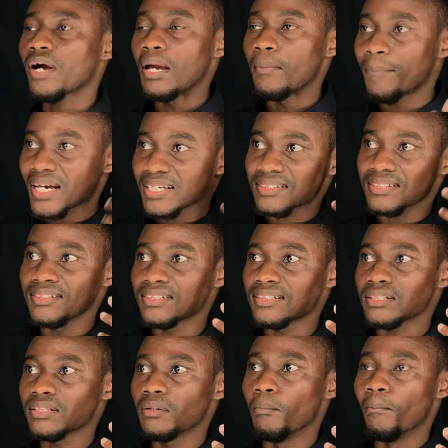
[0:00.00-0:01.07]
a person's
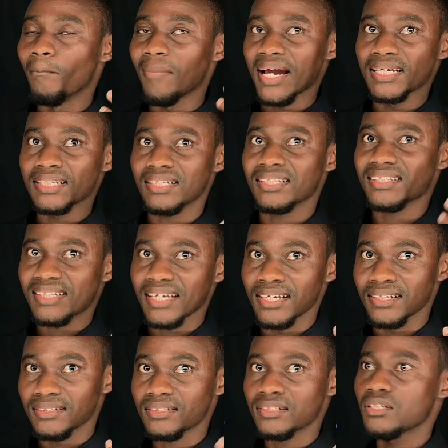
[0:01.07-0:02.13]
mind
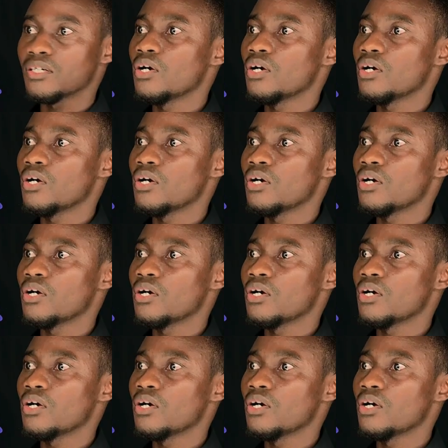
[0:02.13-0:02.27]
thinks